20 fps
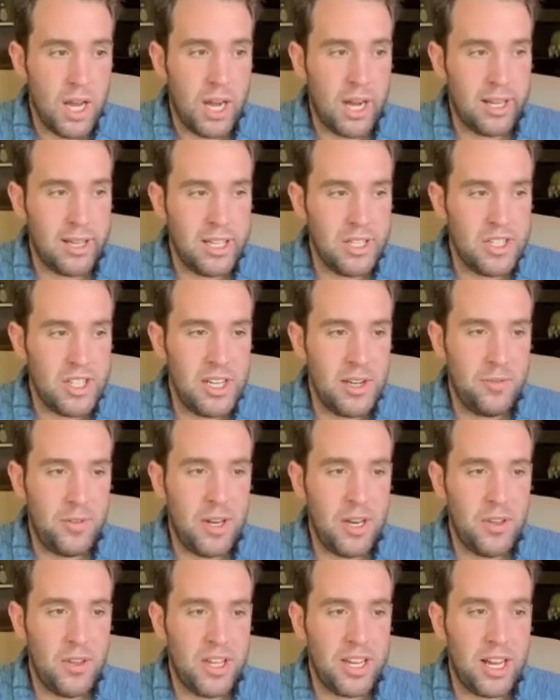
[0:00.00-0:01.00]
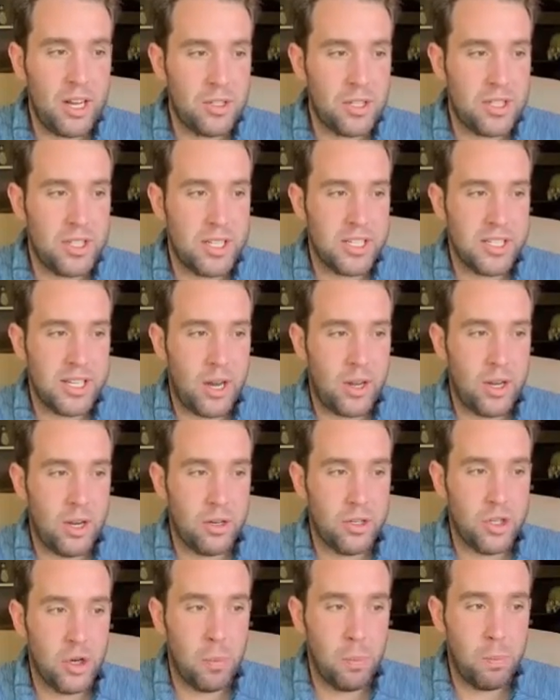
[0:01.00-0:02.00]
Let's see if anything else sticks out
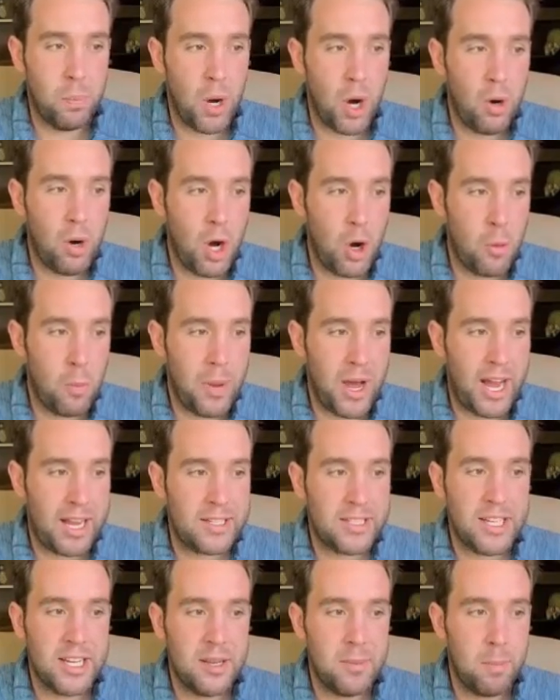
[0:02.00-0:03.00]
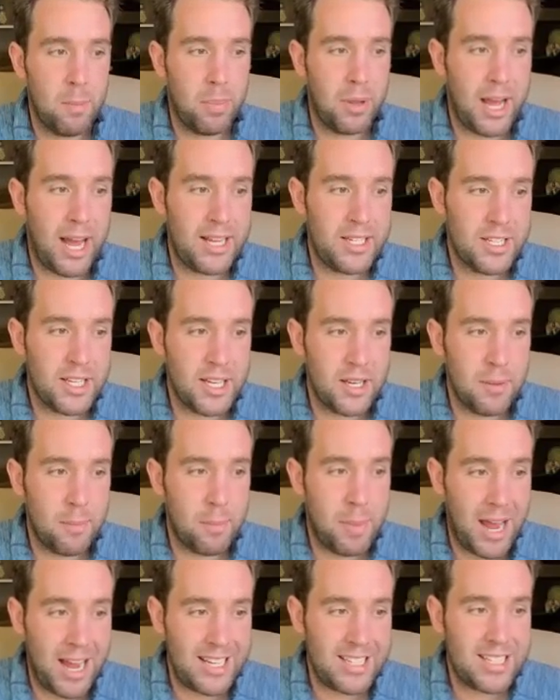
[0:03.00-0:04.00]
here. So boho
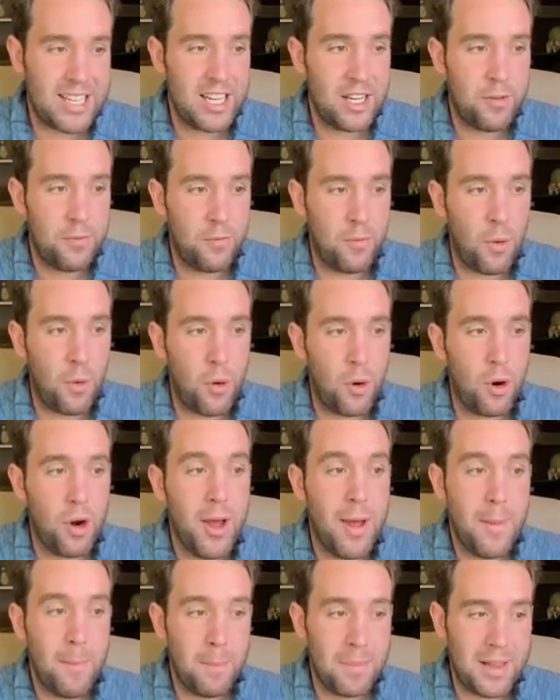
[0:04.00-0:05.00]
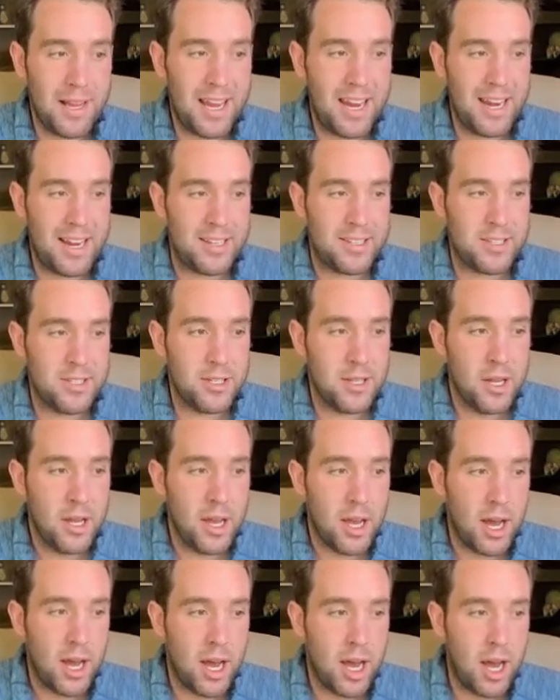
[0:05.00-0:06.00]
basket for plants,
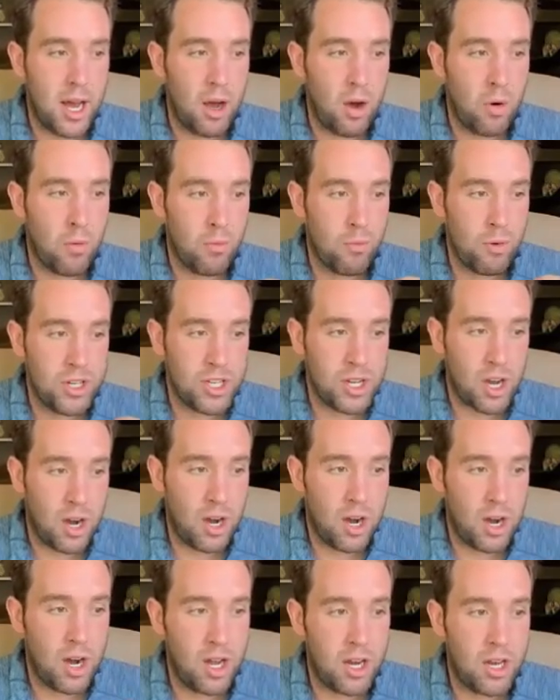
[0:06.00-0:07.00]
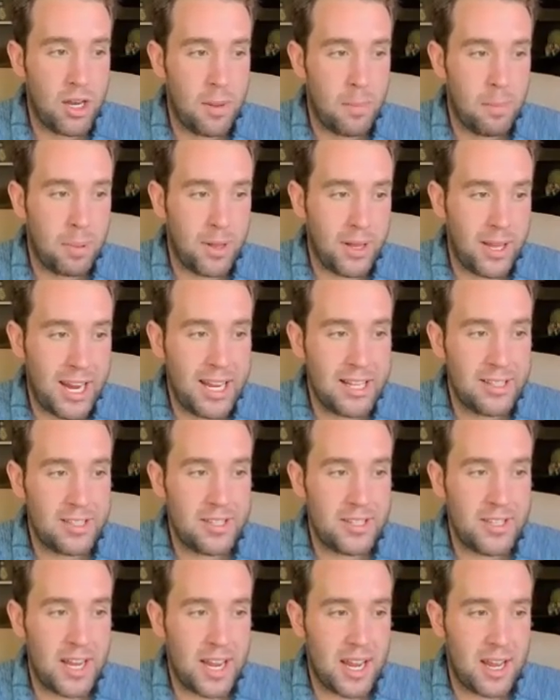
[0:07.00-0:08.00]
rattan plant
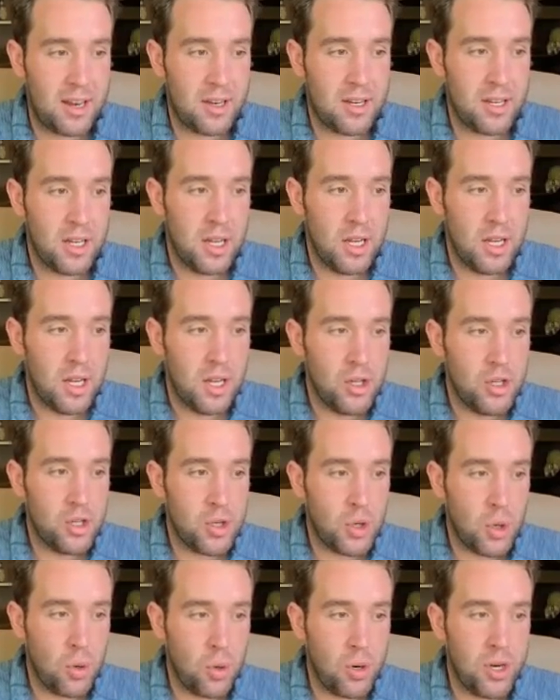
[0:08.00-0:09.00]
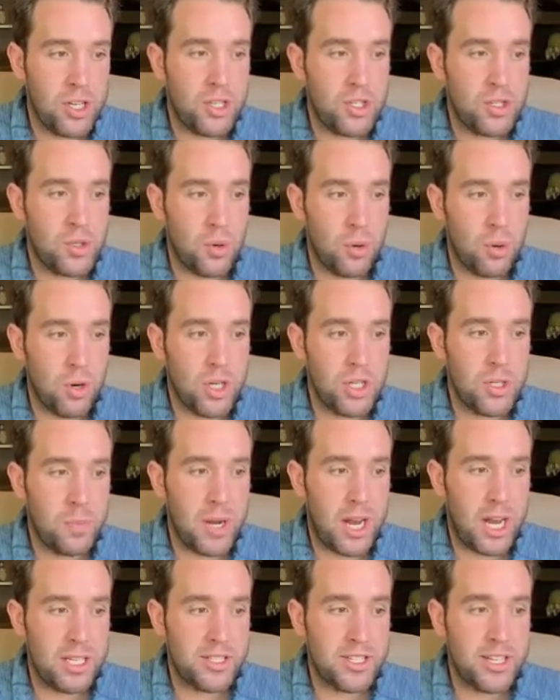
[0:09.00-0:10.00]
stand, toy storage
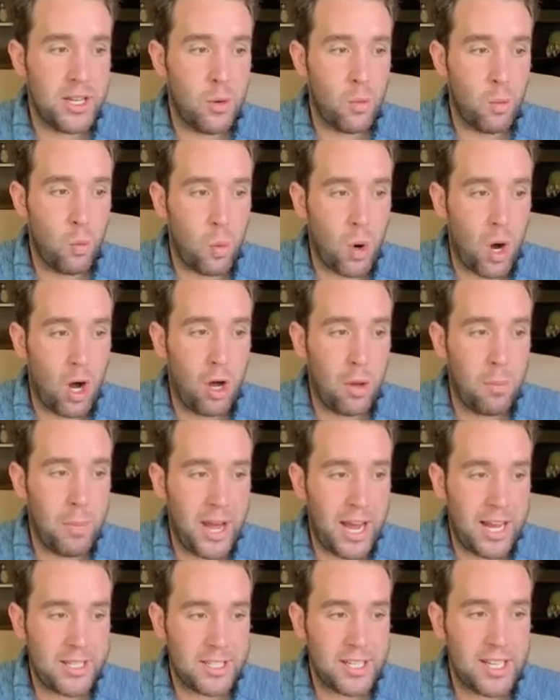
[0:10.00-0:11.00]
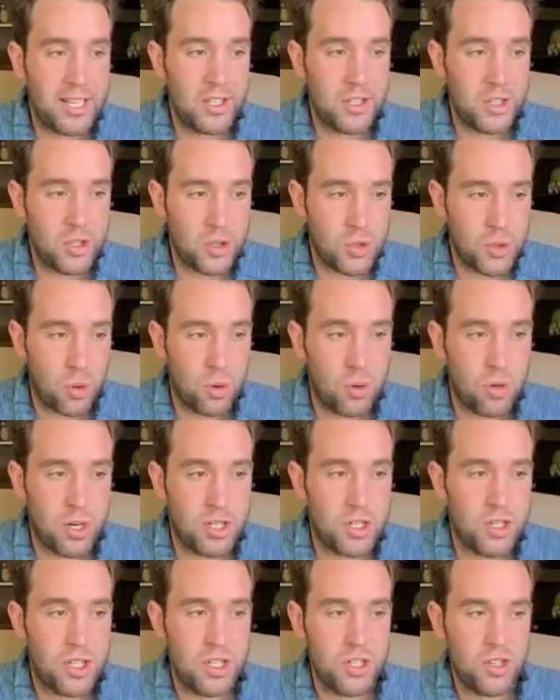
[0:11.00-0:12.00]
basket, wall basket
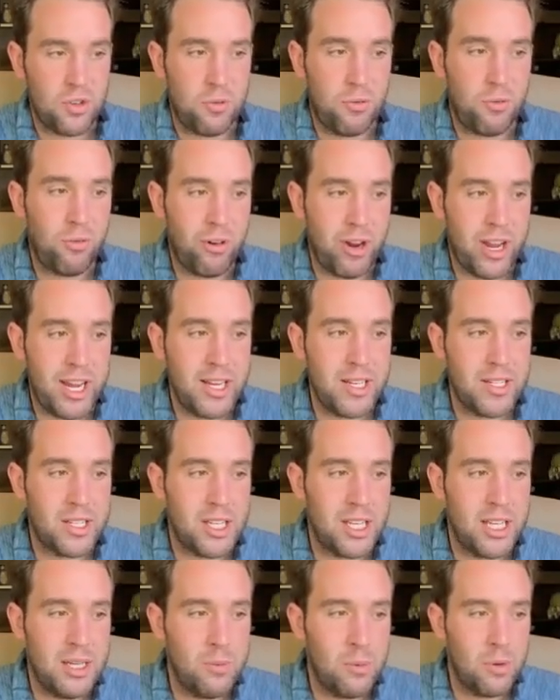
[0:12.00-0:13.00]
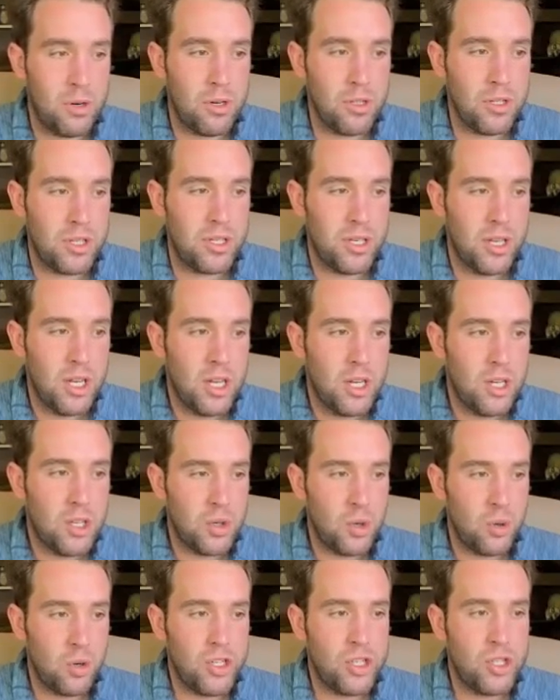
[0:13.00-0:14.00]
storage. These are phrase keywords.
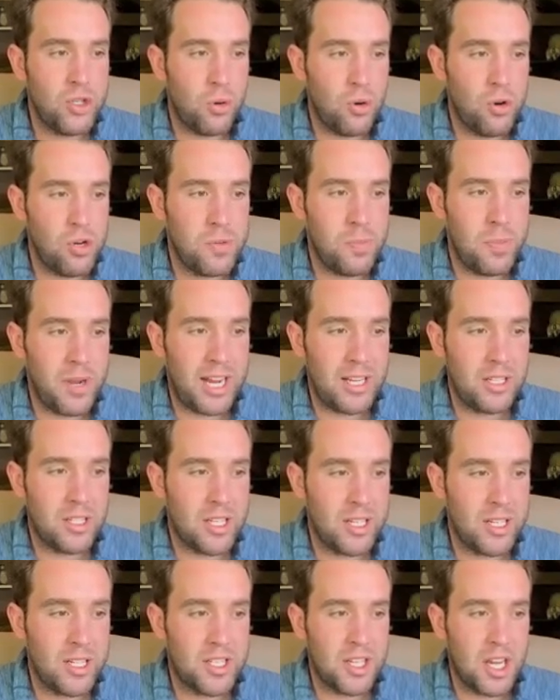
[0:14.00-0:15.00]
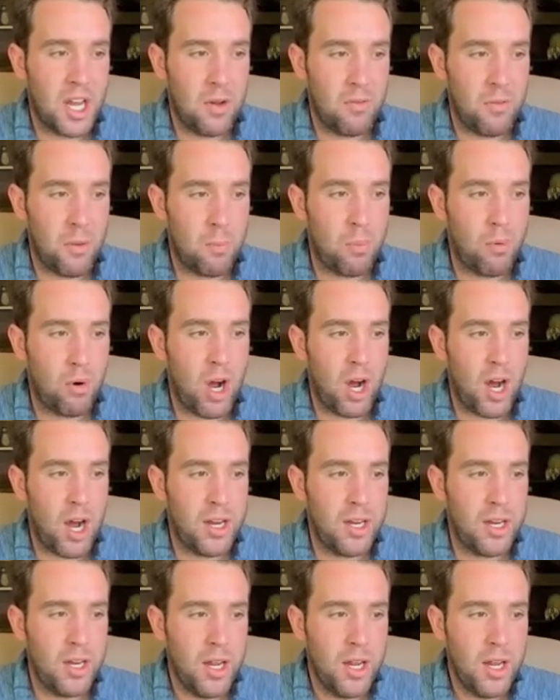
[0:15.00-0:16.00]
Toy storage basket is kind of a
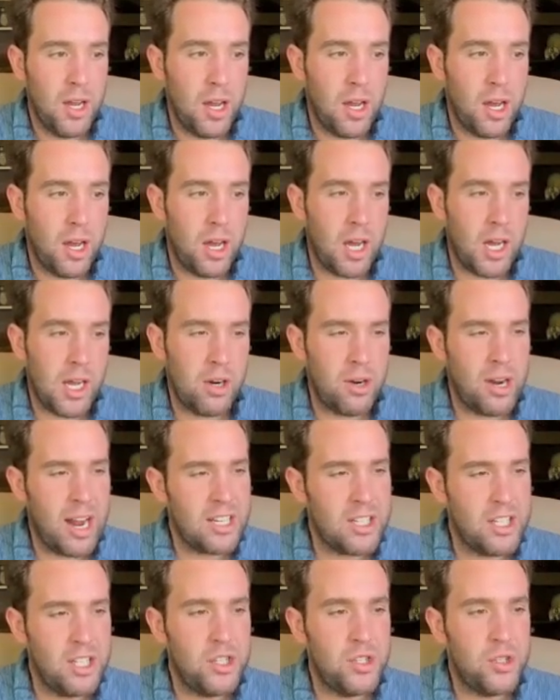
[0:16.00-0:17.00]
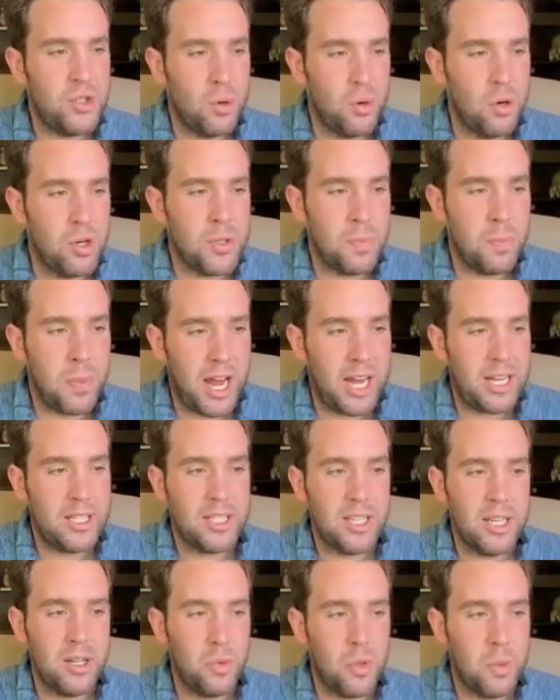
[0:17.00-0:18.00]
broad, or actually storage
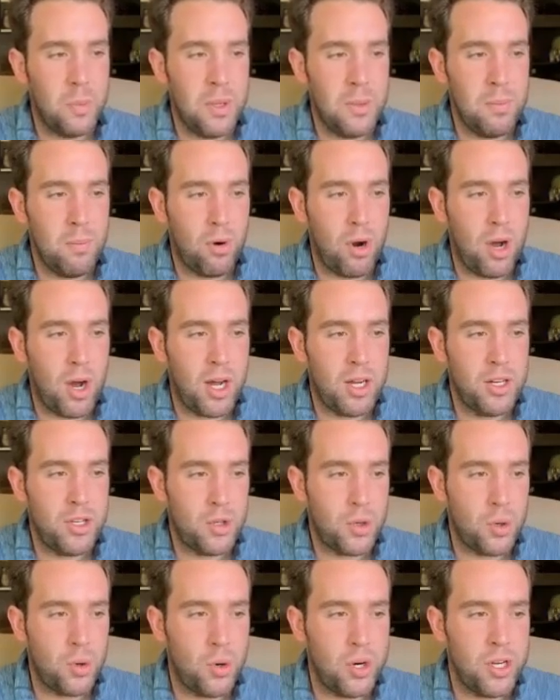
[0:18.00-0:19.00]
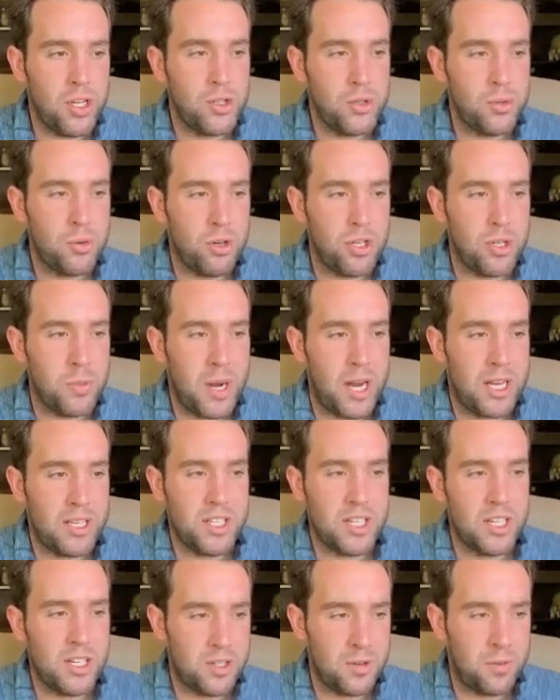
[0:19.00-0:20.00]
basket would be broad. Toy storage
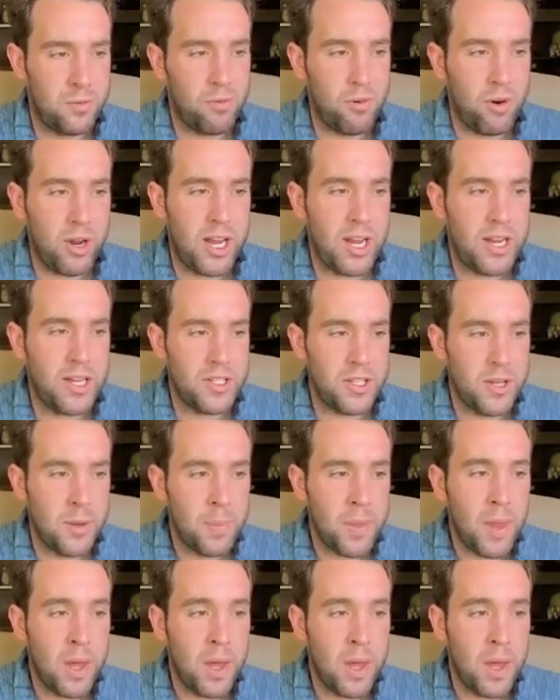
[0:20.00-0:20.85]
basket is a phrase.